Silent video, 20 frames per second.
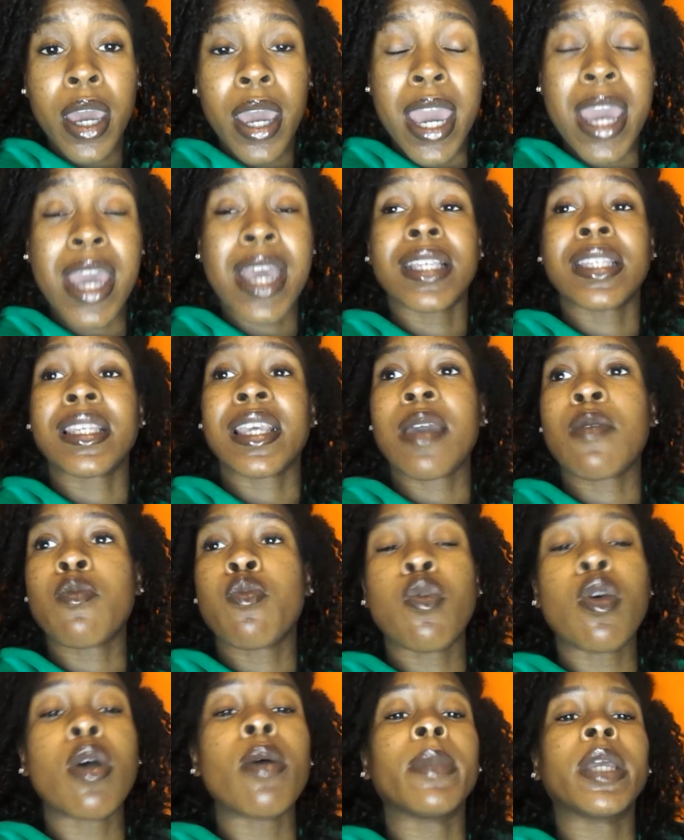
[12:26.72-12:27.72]
as a
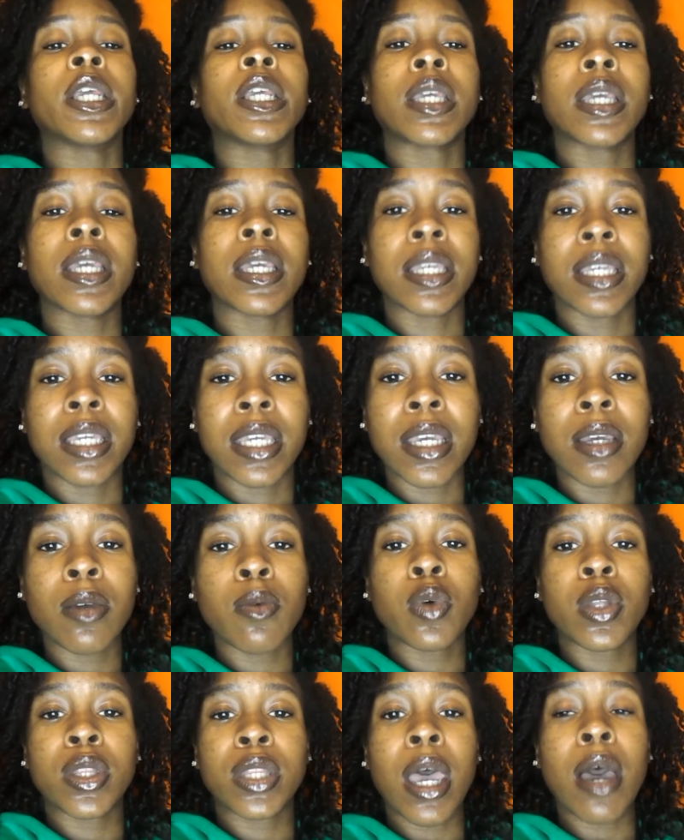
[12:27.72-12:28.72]
woman can
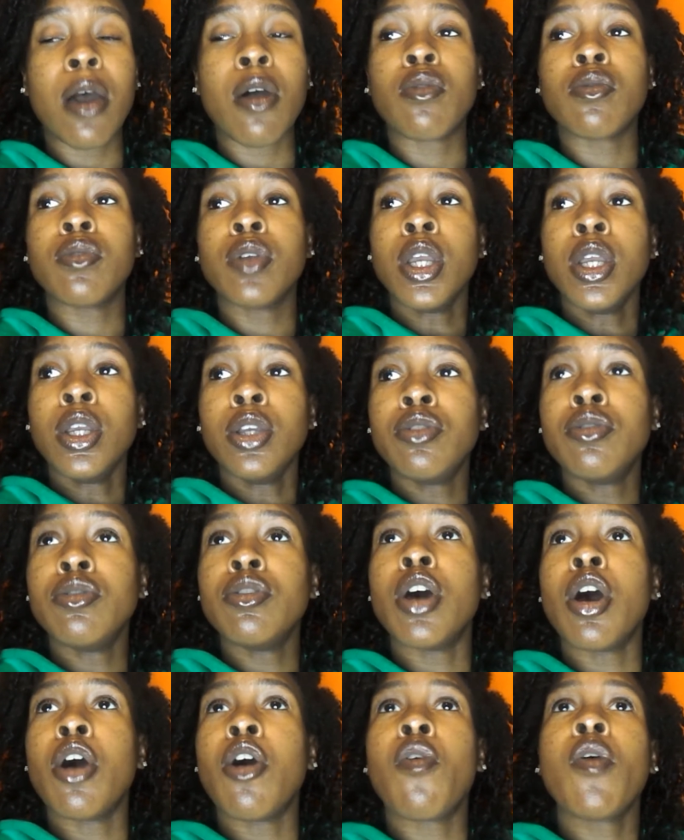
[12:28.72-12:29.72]
get without, you
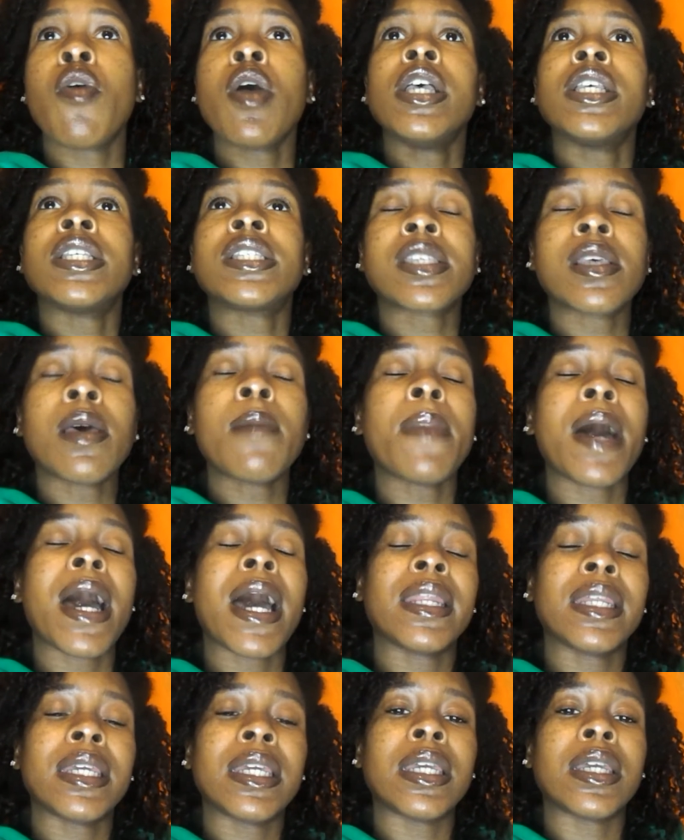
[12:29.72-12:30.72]
know,
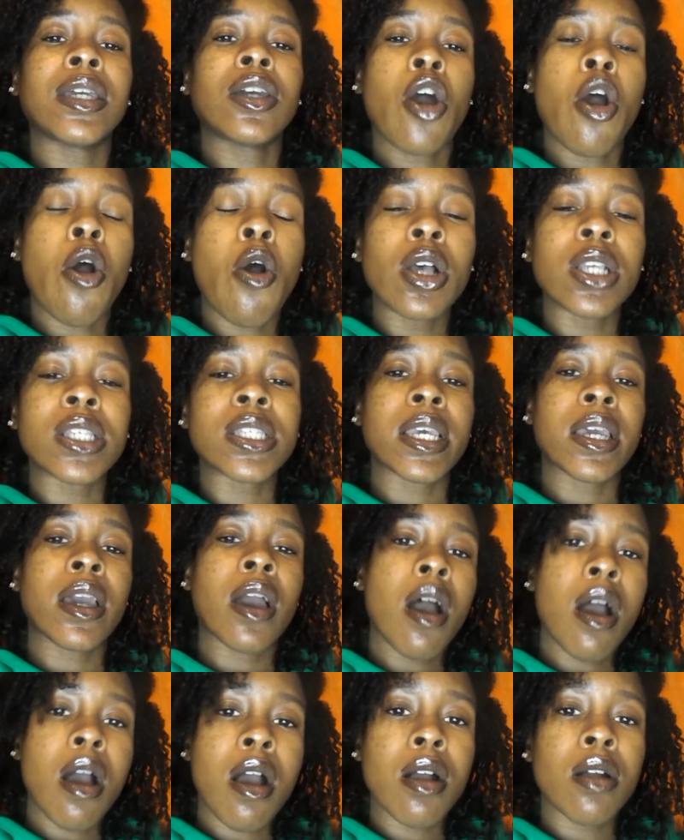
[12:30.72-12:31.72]
somebody causing
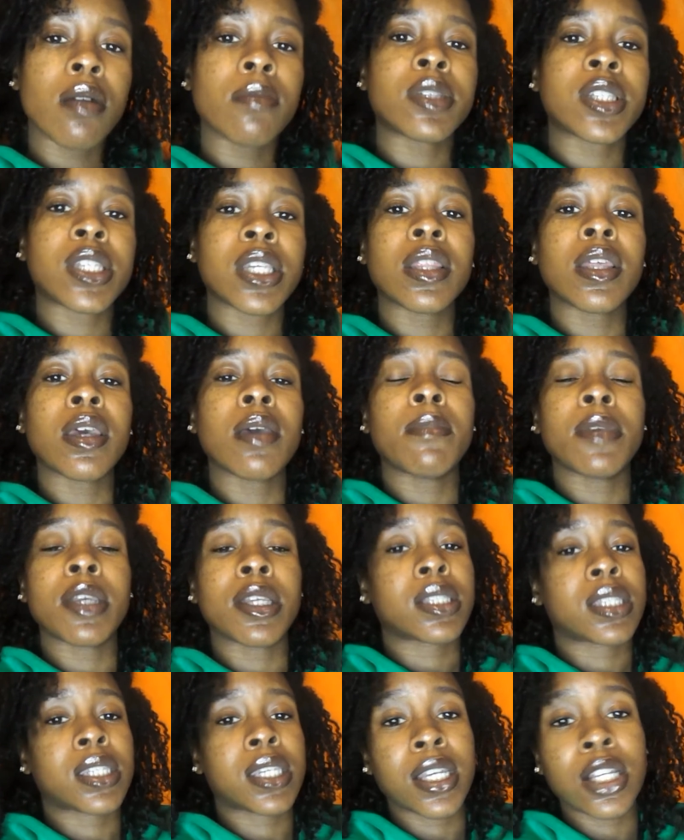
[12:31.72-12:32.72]
harm to them
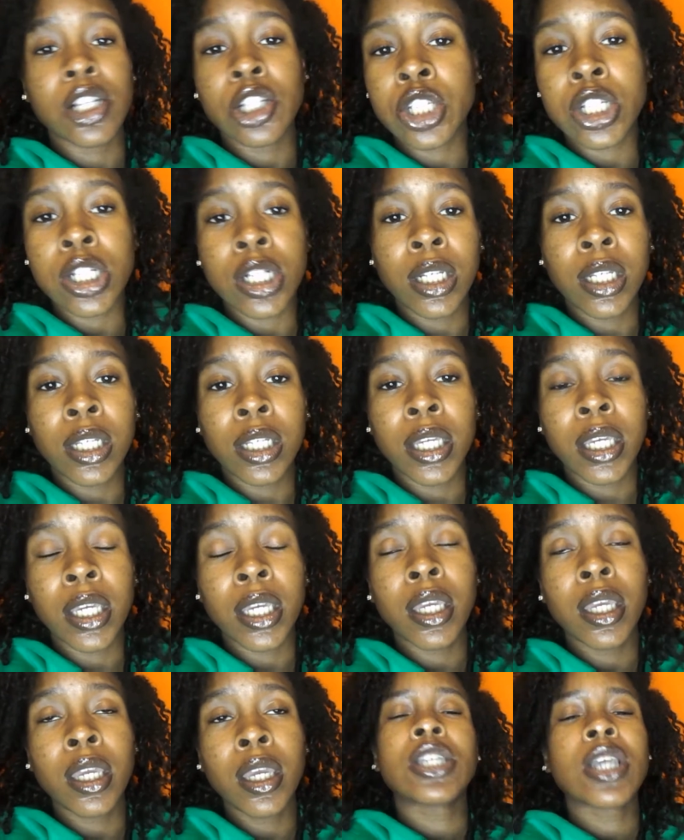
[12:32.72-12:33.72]

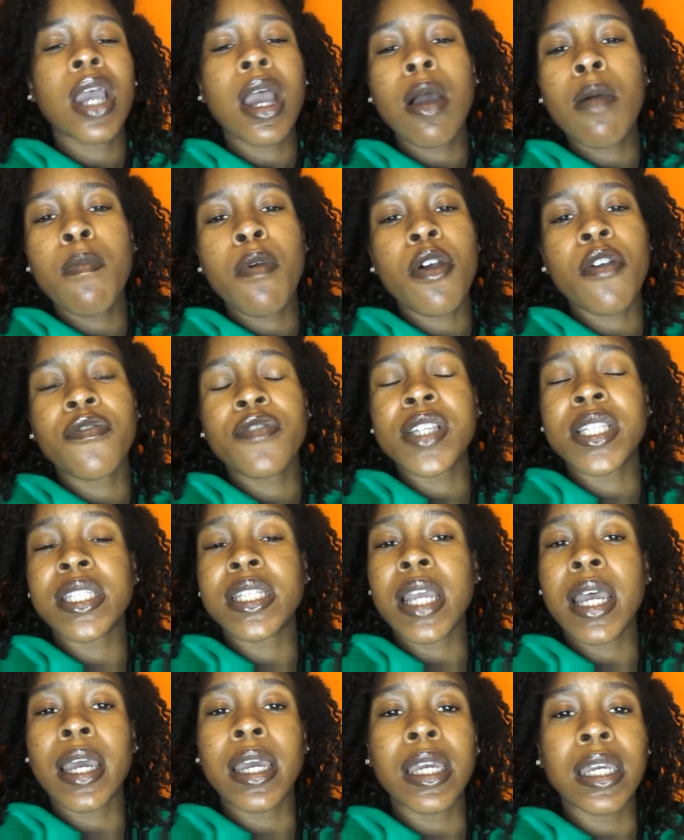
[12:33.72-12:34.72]
intentionally. Childbirth is
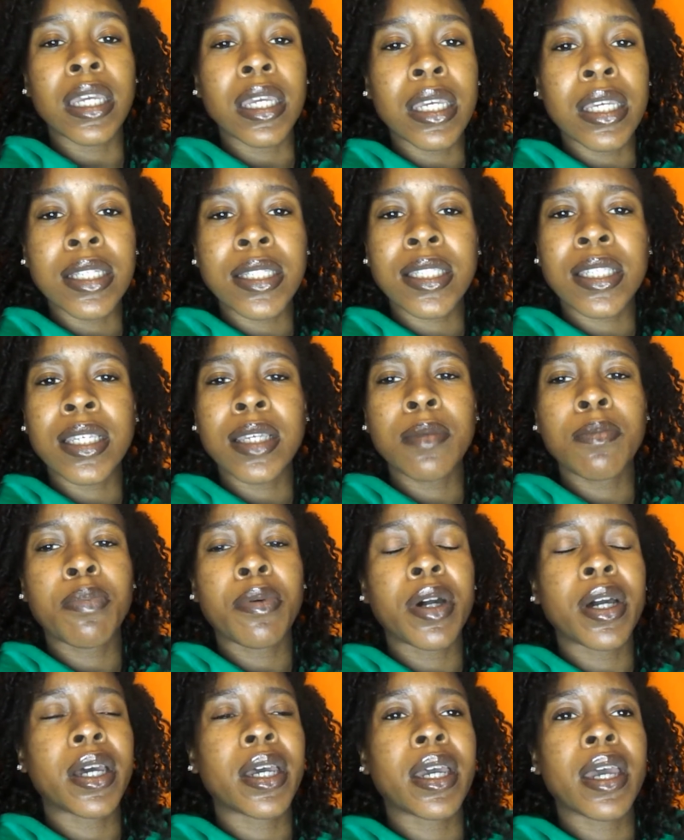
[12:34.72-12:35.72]
not easy,
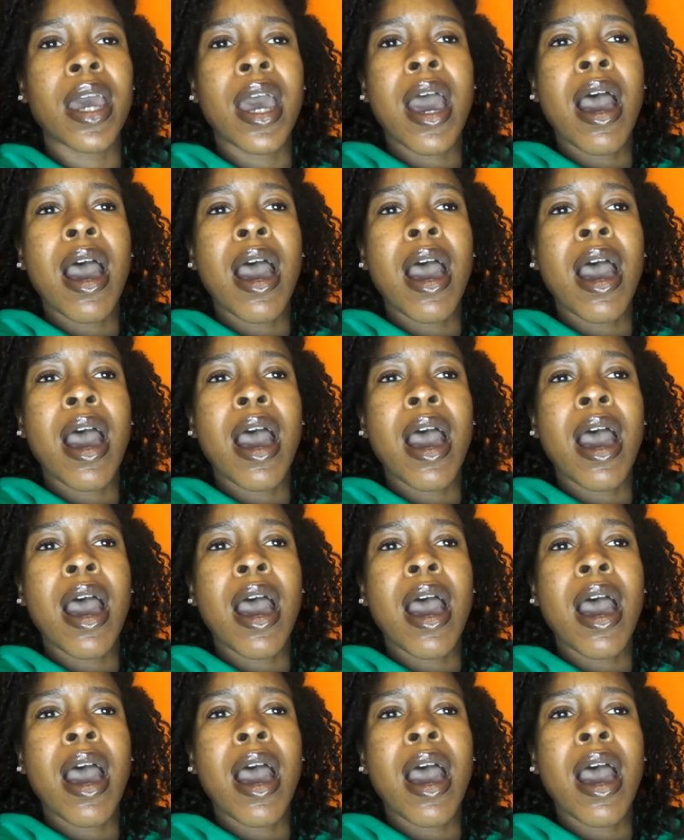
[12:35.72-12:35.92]
but